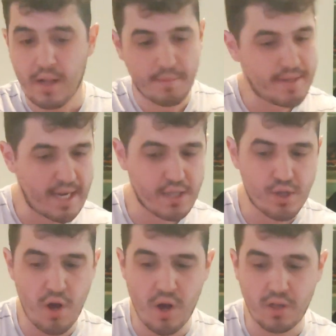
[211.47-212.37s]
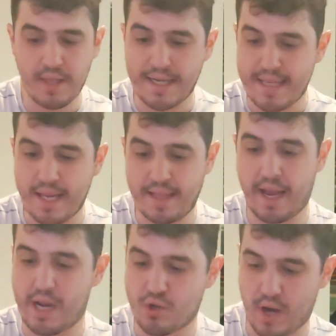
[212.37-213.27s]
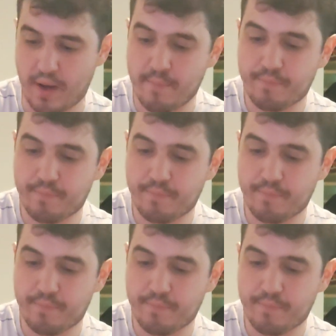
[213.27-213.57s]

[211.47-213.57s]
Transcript: Let me take a song like Take the A Train.